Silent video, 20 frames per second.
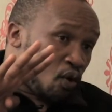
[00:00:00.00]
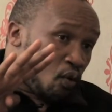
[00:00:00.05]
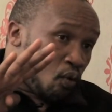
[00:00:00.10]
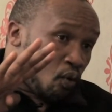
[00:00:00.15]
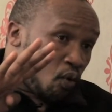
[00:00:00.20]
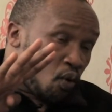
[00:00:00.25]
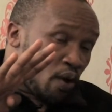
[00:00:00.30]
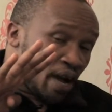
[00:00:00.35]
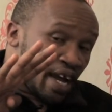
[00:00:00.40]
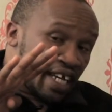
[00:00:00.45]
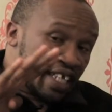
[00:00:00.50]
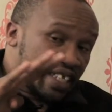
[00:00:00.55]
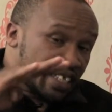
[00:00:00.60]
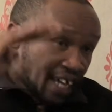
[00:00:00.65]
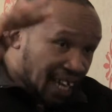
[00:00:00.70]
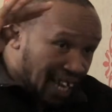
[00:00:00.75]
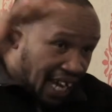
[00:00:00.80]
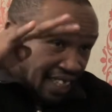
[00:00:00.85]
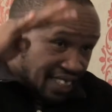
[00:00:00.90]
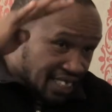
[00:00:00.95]
who were in
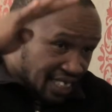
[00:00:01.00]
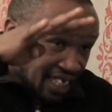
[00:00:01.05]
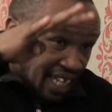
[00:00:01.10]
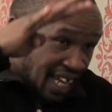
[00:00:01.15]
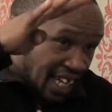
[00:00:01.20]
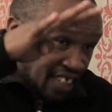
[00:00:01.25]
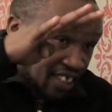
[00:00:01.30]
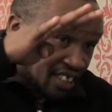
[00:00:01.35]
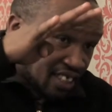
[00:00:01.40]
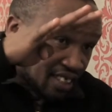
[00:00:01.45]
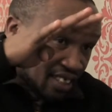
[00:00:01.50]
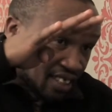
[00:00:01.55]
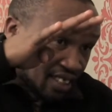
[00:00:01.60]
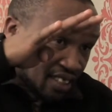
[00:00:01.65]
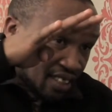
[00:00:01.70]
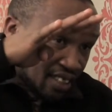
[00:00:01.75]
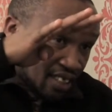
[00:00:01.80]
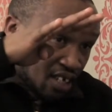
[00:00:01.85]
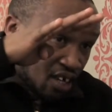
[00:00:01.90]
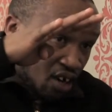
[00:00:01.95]
the cutting
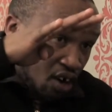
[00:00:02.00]
edges